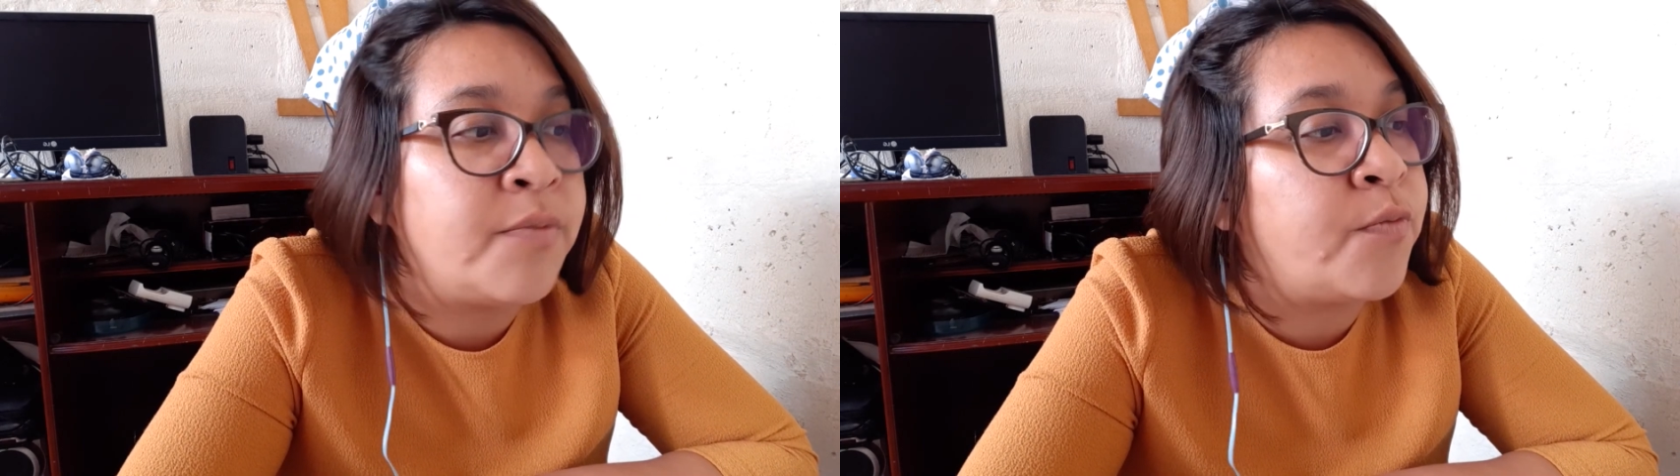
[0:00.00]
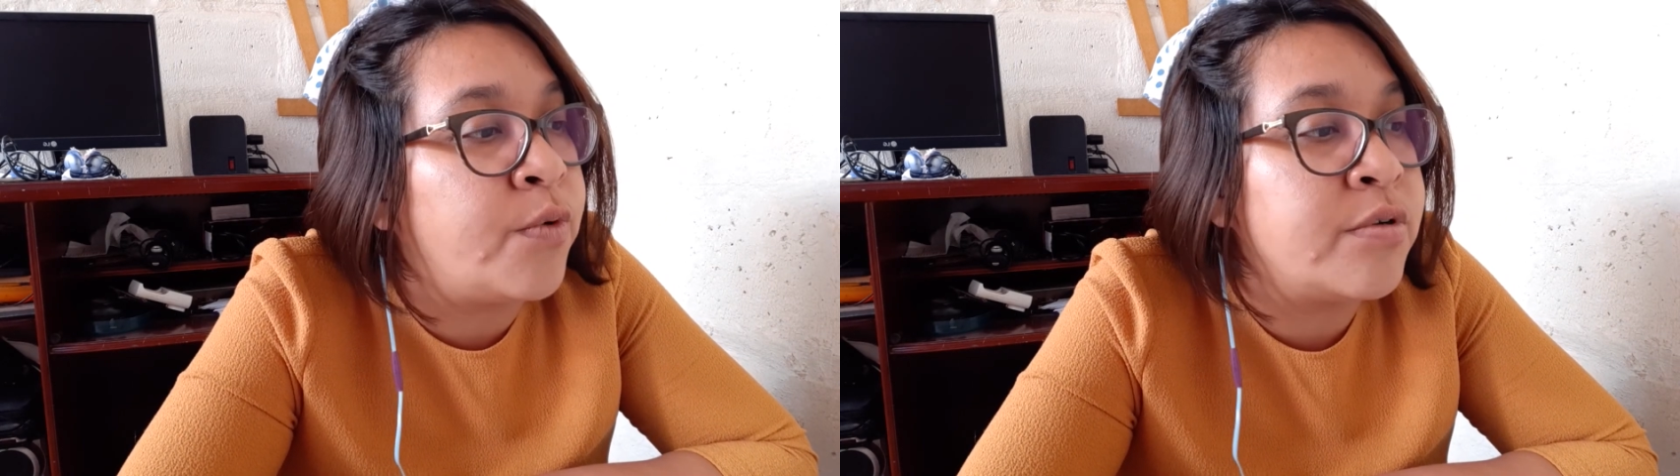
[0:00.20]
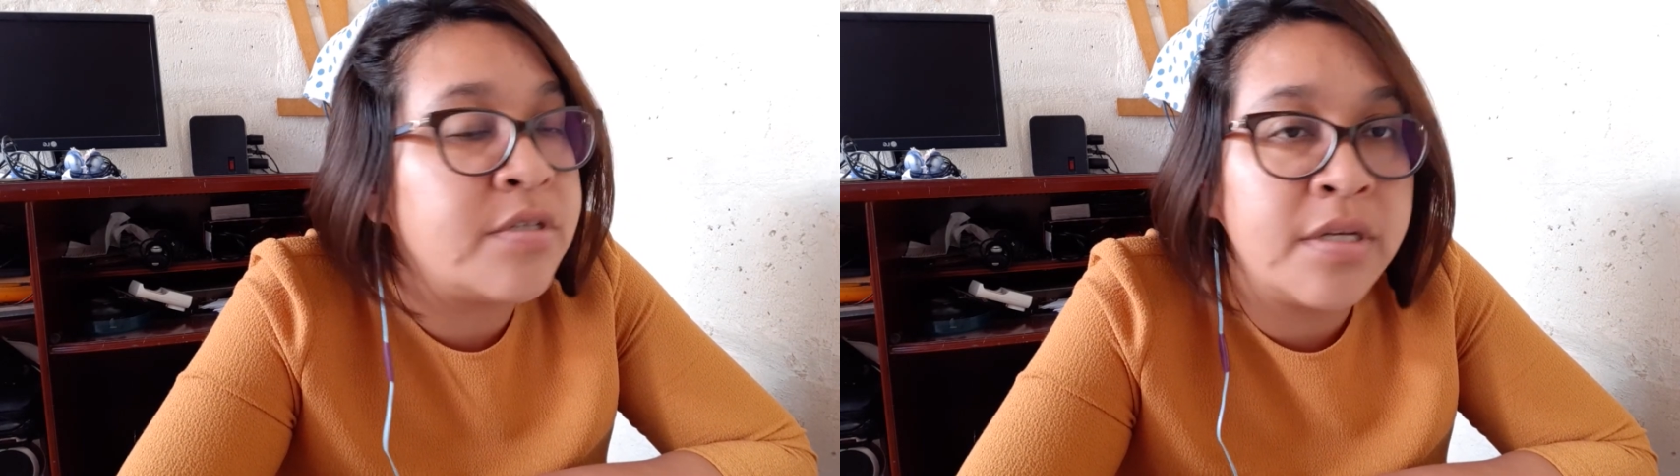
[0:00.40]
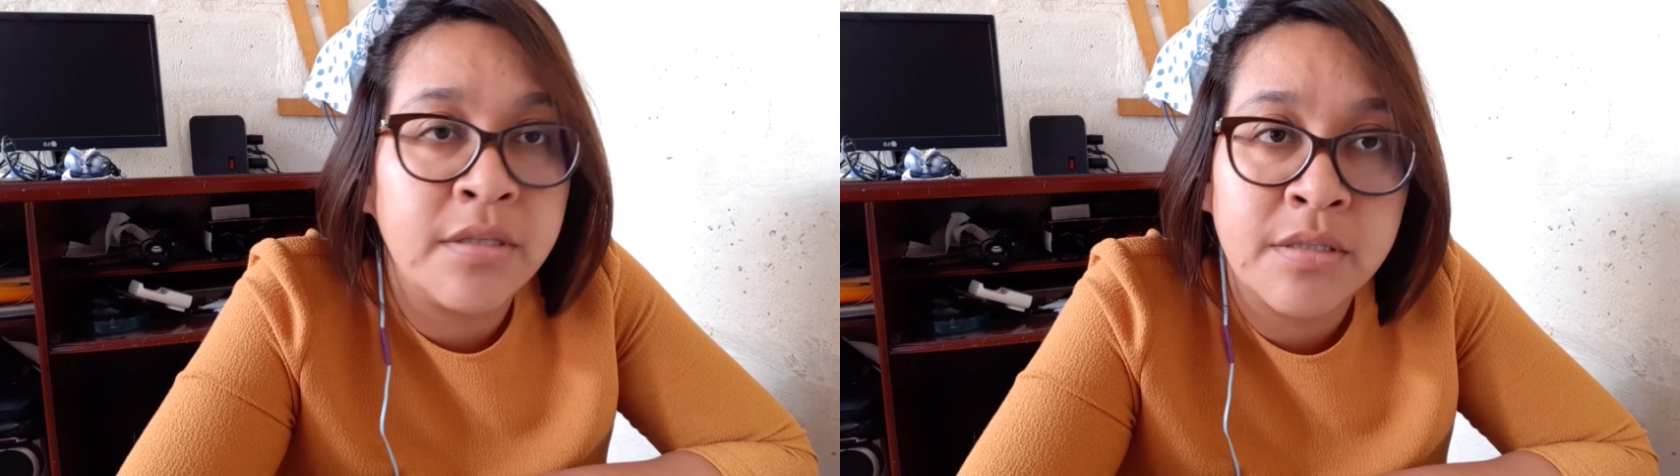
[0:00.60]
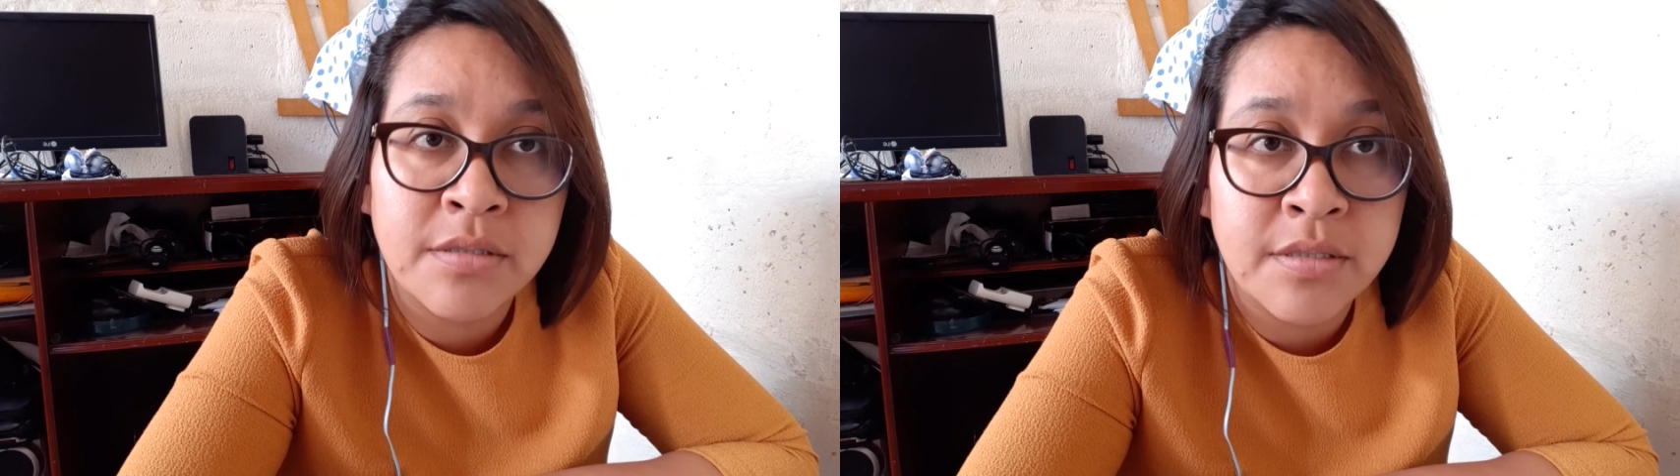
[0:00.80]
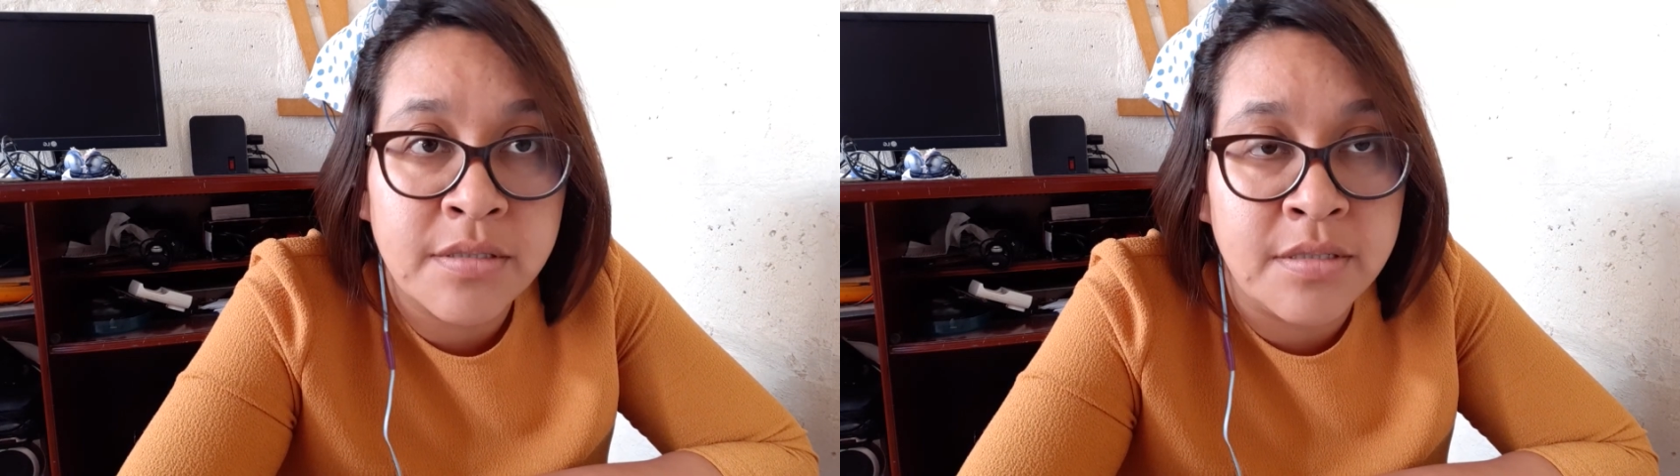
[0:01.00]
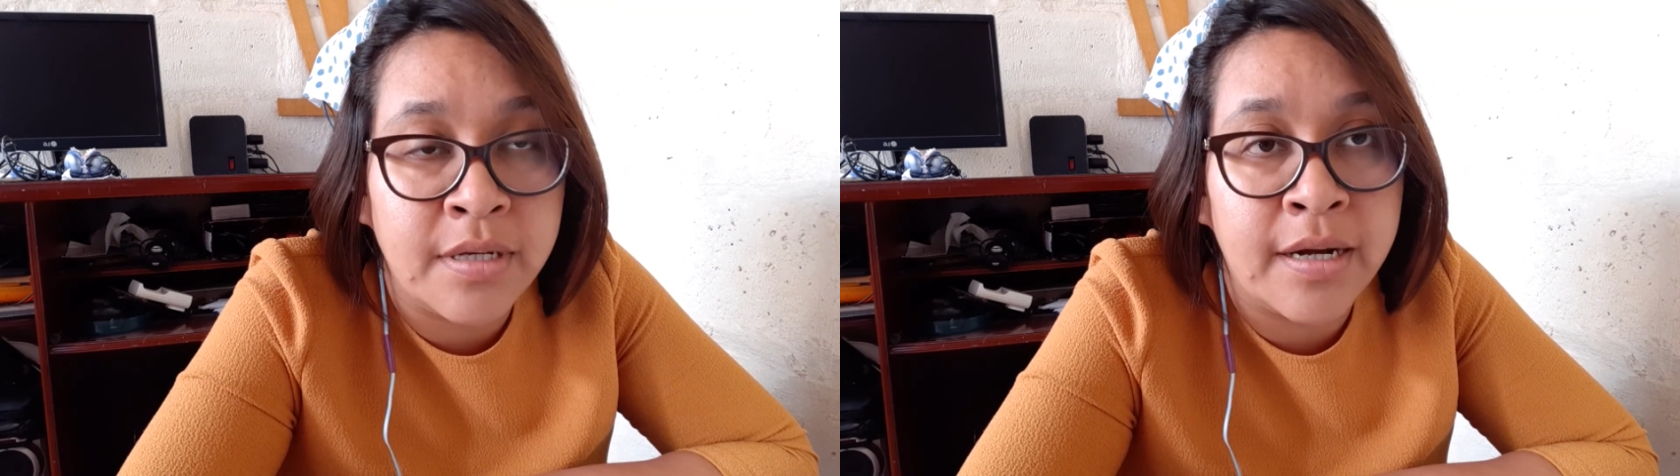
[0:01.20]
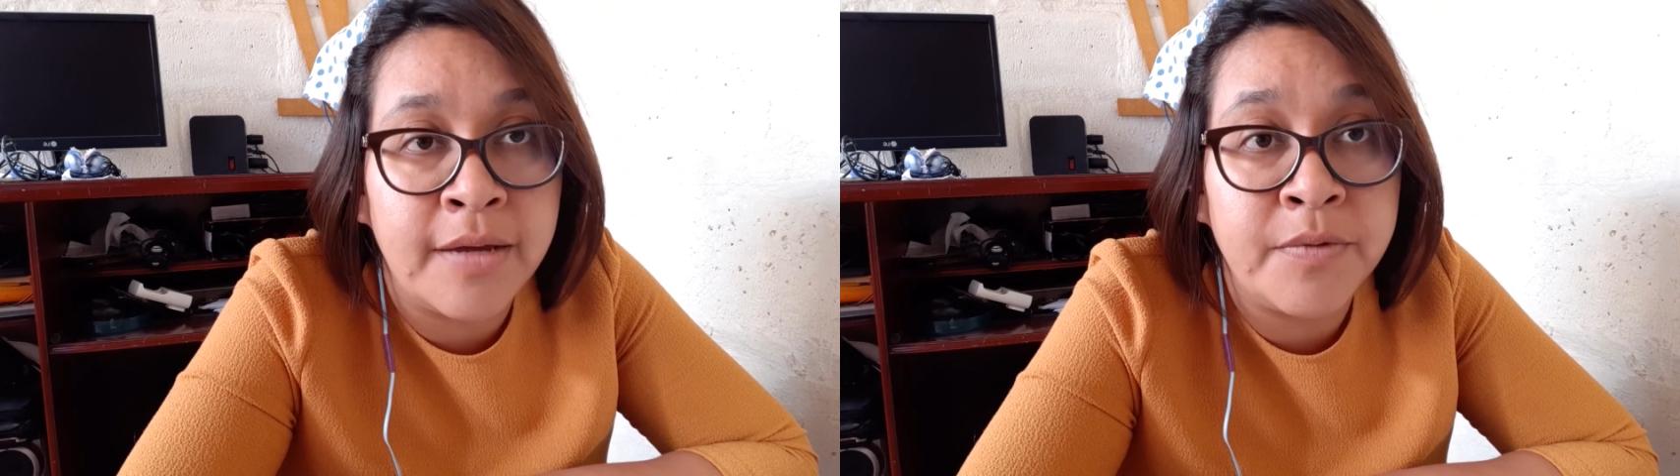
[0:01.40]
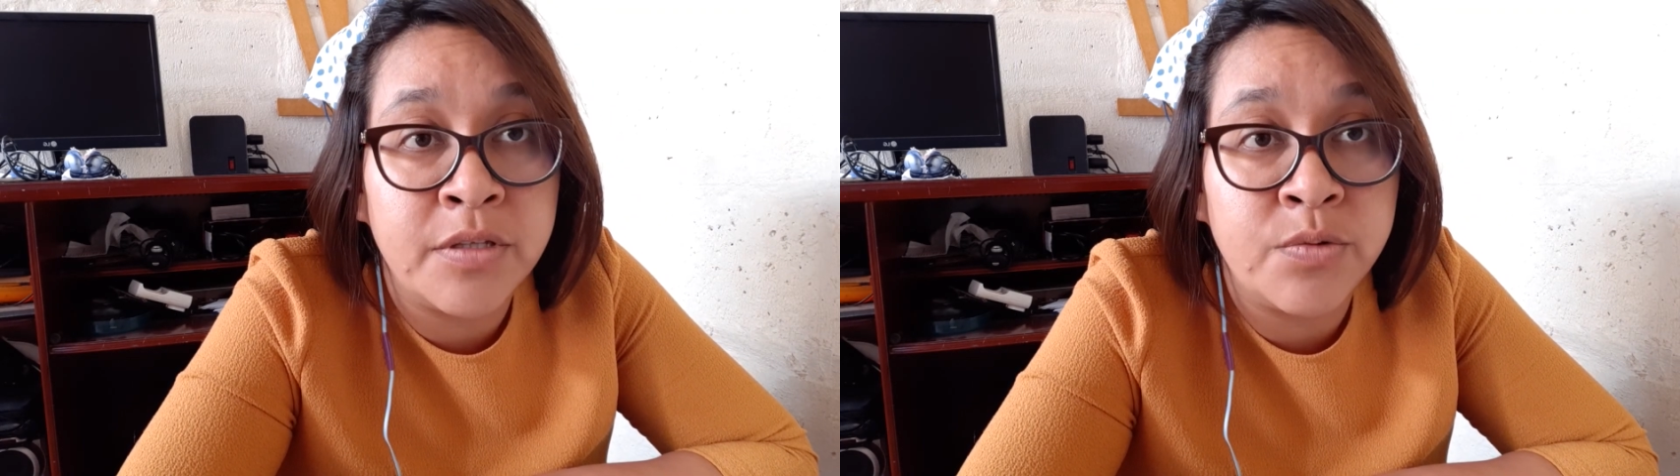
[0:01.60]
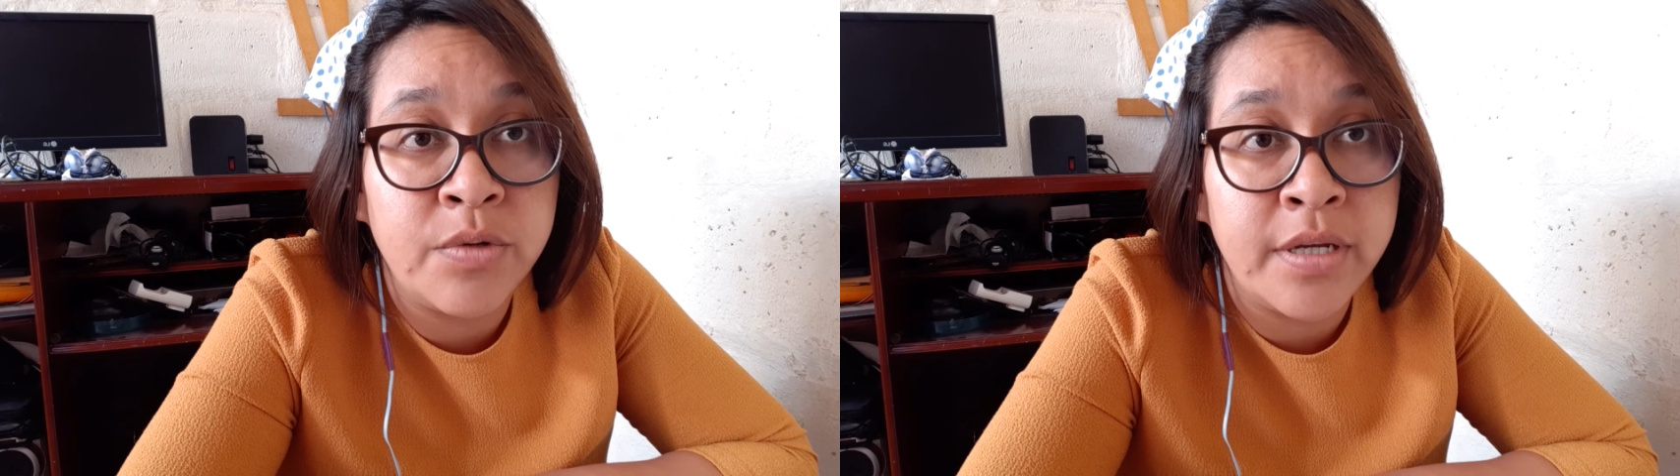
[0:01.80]
4 sentences describing
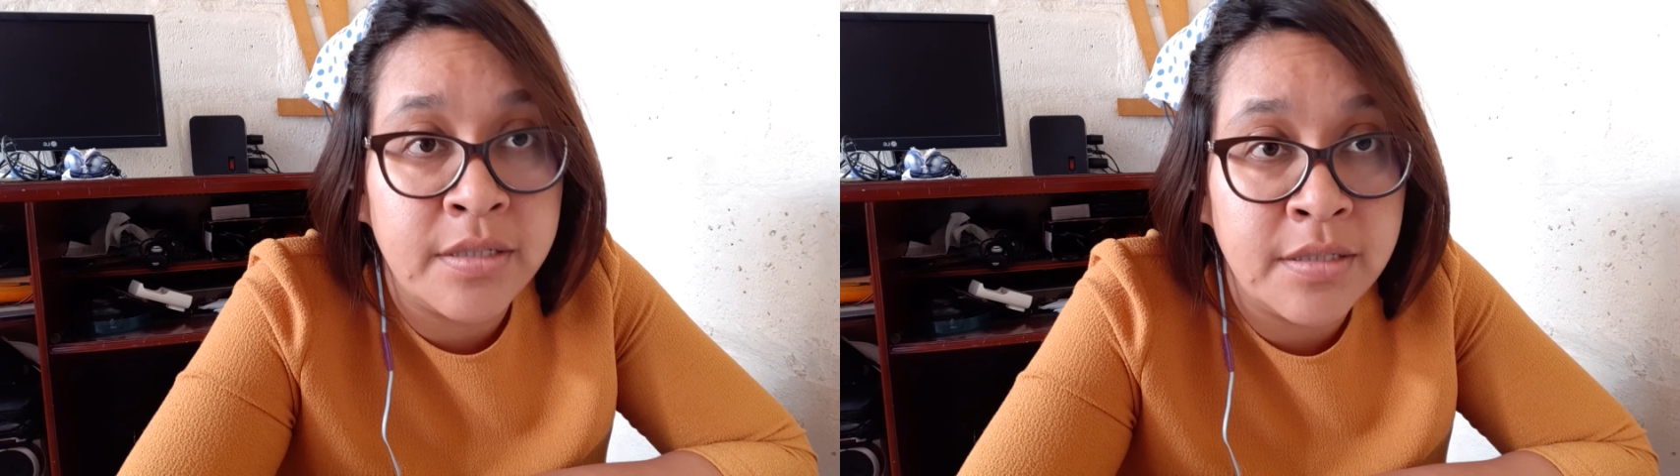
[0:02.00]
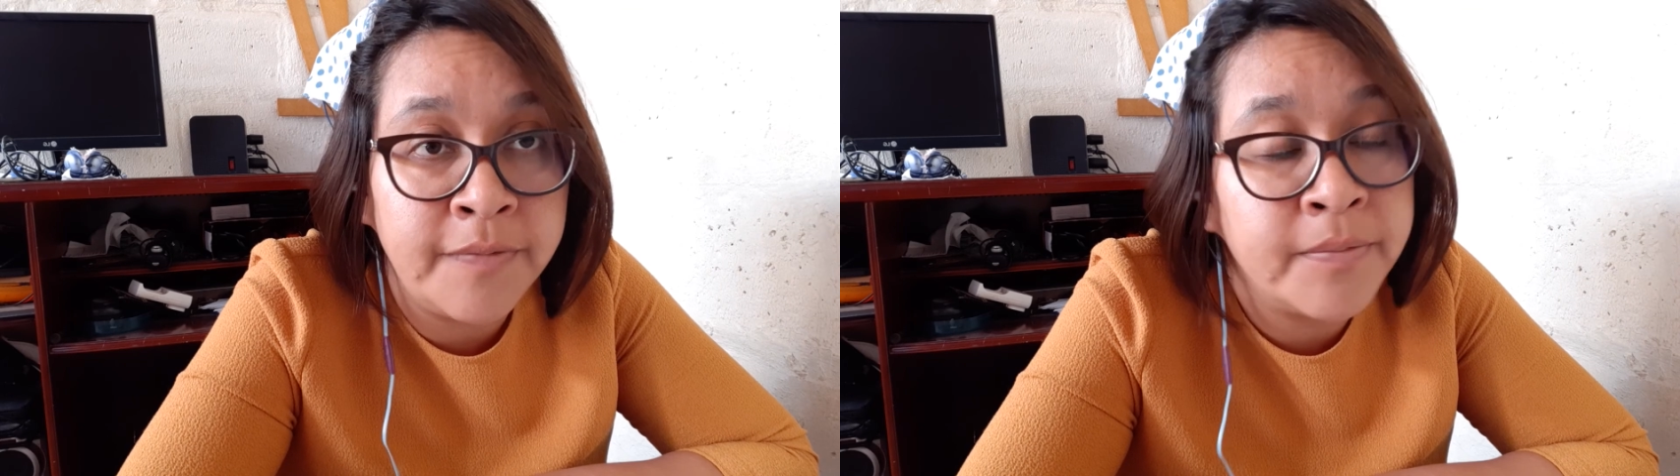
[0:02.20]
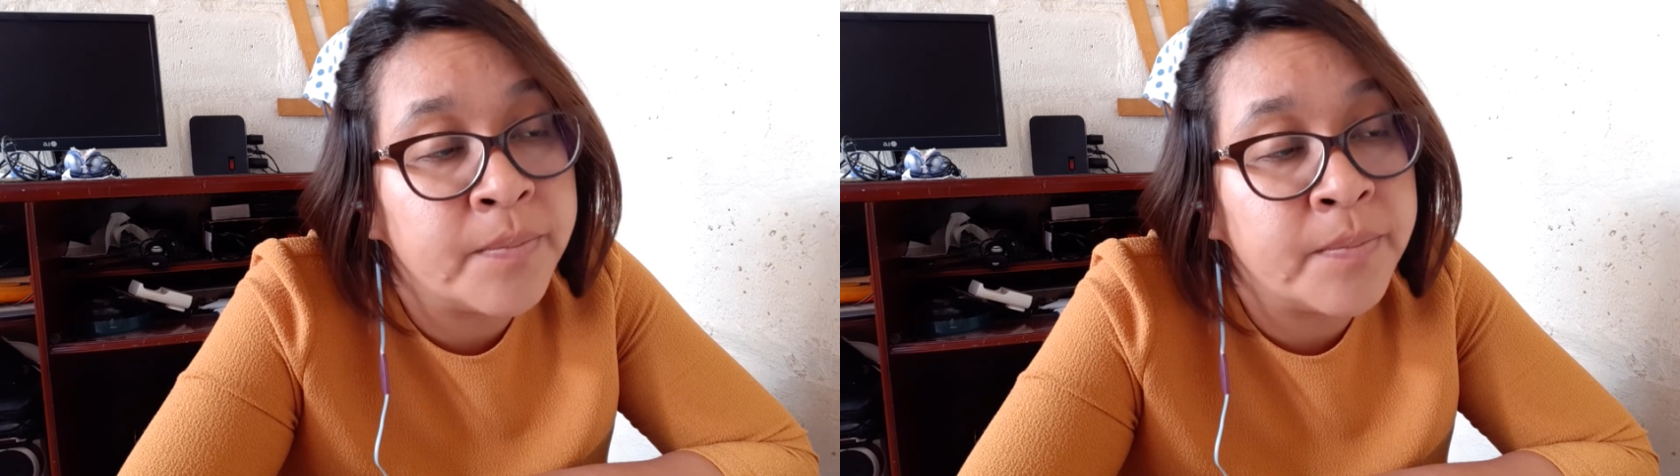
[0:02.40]
the relative